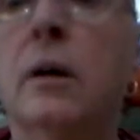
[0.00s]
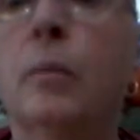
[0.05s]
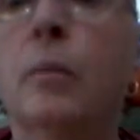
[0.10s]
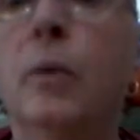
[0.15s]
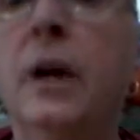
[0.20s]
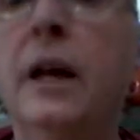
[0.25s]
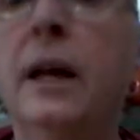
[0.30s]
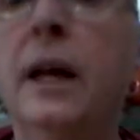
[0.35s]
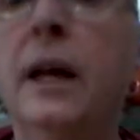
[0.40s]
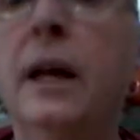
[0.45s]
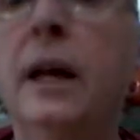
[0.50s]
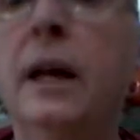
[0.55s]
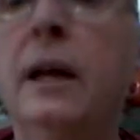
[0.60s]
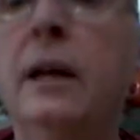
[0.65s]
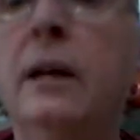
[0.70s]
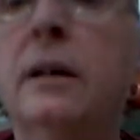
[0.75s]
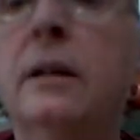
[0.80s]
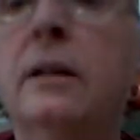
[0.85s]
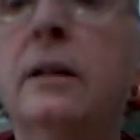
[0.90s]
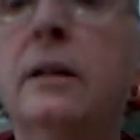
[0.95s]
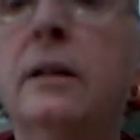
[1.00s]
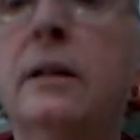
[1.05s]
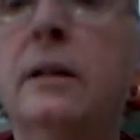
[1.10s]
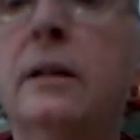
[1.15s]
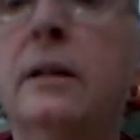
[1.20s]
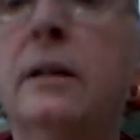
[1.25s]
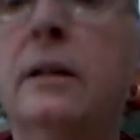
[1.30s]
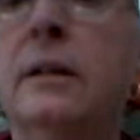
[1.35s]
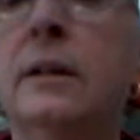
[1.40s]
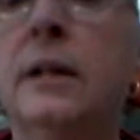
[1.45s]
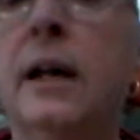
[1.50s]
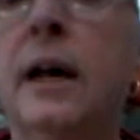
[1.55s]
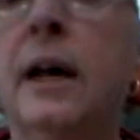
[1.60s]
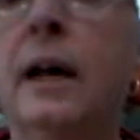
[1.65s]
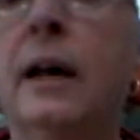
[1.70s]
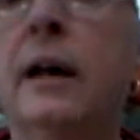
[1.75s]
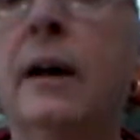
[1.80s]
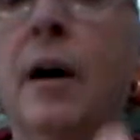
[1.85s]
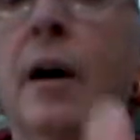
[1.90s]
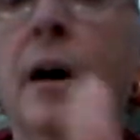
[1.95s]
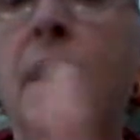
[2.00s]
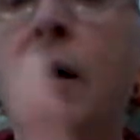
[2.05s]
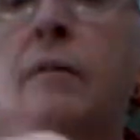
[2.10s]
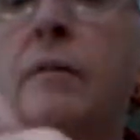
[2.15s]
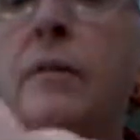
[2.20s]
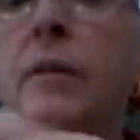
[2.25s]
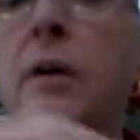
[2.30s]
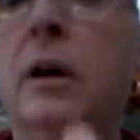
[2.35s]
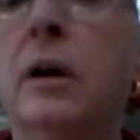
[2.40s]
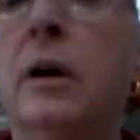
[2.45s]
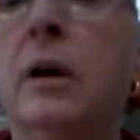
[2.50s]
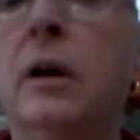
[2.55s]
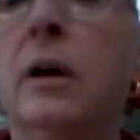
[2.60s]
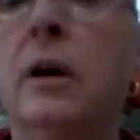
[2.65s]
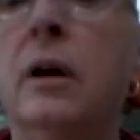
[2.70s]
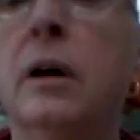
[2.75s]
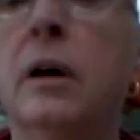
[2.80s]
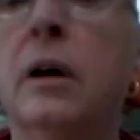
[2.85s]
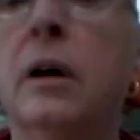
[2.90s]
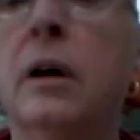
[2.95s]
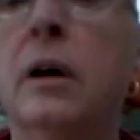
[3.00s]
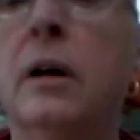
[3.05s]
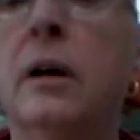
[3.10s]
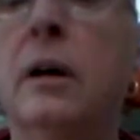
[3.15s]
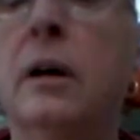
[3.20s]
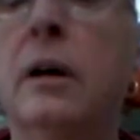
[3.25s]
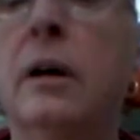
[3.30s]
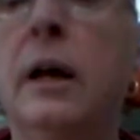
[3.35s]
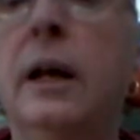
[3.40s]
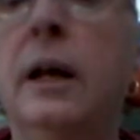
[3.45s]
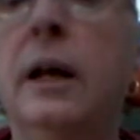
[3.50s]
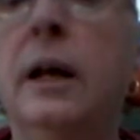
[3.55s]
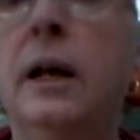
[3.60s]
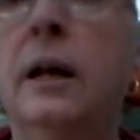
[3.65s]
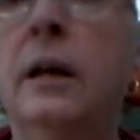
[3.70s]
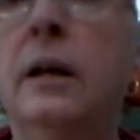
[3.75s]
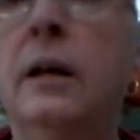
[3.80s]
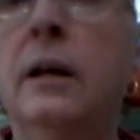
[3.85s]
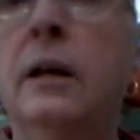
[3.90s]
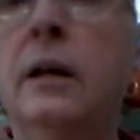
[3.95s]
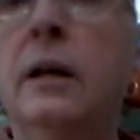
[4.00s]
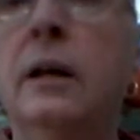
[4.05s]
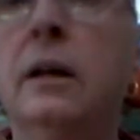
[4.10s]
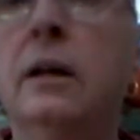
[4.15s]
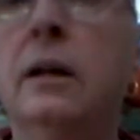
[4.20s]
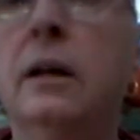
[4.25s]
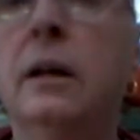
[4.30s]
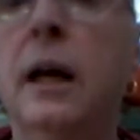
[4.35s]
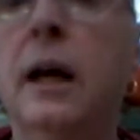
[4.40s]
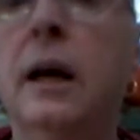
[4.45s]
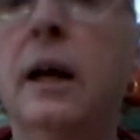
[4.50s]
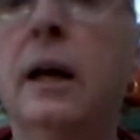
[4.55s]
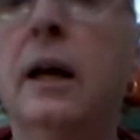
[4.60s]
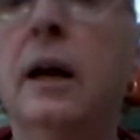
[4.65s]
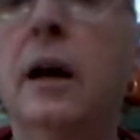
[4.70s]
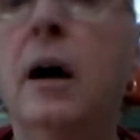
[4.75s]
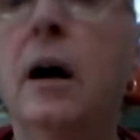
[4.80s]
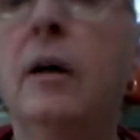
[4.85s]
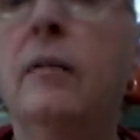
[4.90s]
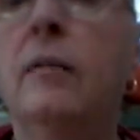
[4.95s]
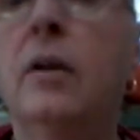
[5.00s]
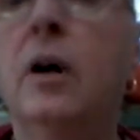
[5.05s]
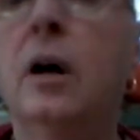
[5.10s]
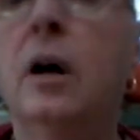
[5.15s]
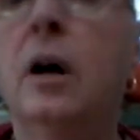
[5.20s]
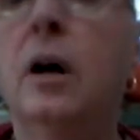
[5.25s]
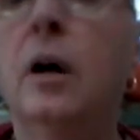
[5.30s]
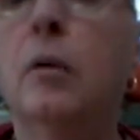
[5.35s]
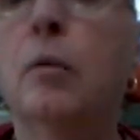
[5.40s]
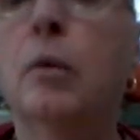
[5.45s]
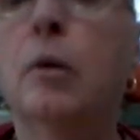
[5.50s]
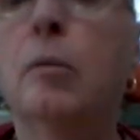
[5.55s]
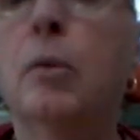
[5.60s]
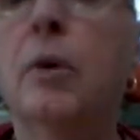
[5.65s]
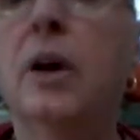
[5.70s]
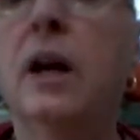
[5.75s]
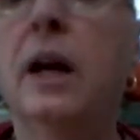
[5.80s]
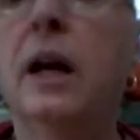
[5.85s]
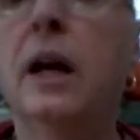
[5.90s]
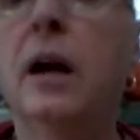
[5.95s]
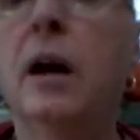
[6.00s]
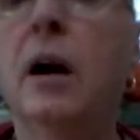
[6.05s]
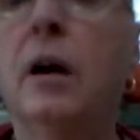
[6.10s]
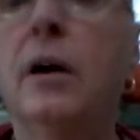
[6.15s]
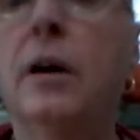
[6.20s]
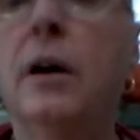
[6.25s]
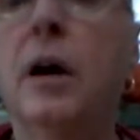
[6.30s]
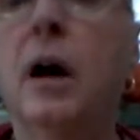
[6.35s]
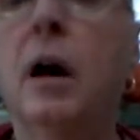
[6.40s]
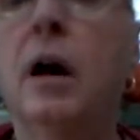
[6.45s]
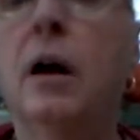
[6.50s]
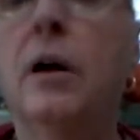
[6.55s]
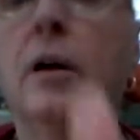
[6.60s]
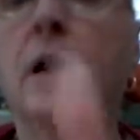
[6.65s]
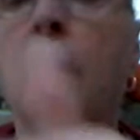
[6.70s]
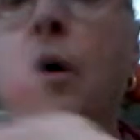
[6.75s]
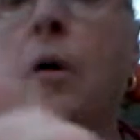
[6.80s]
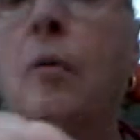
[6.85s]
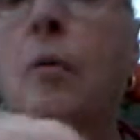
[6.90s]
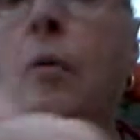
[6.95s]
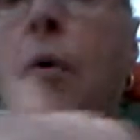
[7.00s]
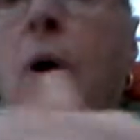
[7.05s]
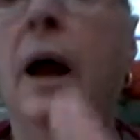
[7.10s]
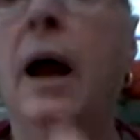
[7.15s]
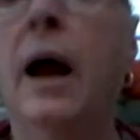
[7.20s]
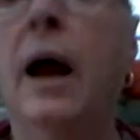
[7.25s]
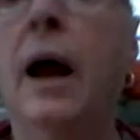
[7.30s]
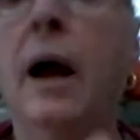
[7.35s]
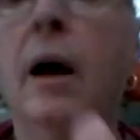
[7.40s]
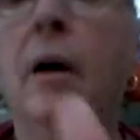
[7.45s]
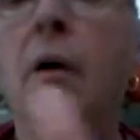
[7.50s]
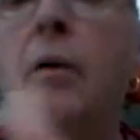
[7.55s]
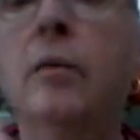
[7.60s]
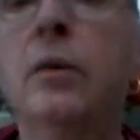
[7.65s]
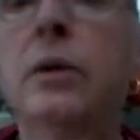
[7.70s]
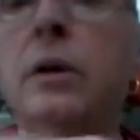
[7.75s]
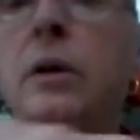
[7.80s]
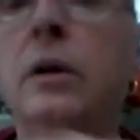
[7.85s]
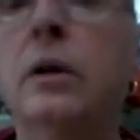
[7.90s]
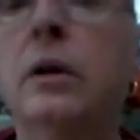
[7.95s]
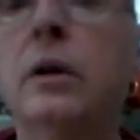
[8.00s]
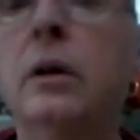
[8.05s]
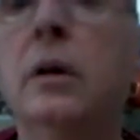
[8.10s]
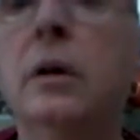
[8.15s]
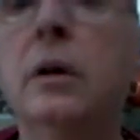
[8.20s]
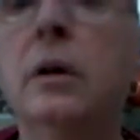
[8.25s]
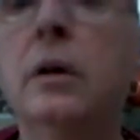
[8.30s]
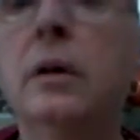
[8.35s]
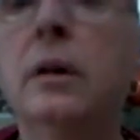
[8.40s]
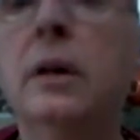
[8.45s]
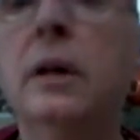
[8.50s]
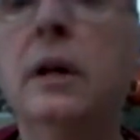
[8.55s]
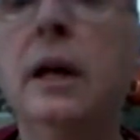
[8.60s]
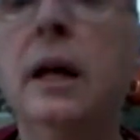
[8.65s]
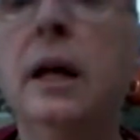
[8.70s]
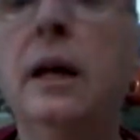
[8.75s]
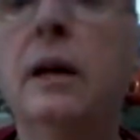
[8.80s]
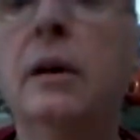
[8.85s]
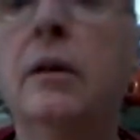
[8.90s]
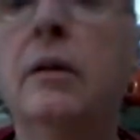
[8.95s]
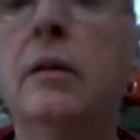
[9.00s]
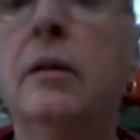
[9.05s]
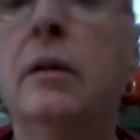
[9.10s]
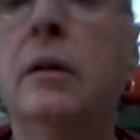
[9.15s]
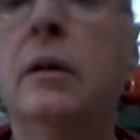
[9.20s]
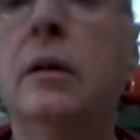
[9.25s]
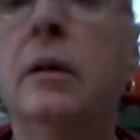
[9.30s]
We knit it, take it off. Knit it, take it off. We're bringing our yarn around the needle